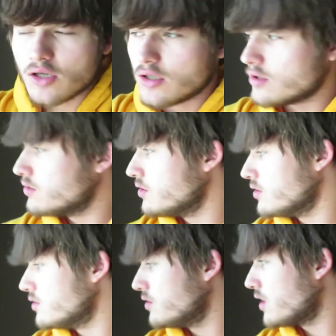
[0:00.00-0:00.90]
Oh,
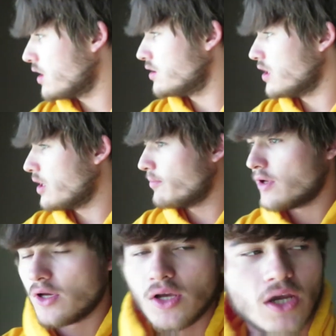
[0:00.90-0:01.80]
dude. God. Dude.
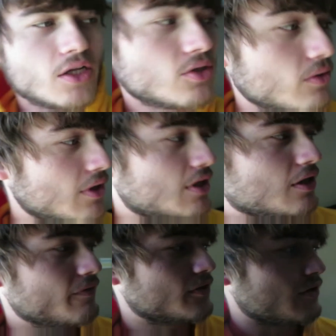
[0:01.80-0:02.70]
It's only like
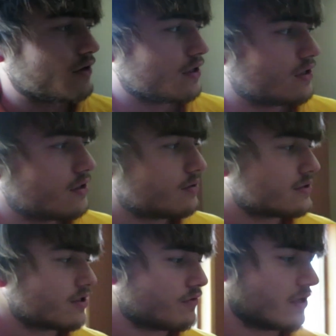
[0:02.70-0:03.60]
11.30. I
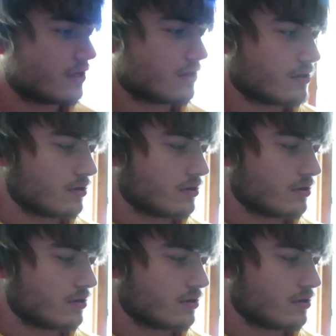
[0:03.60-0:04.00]
wasn't there for that.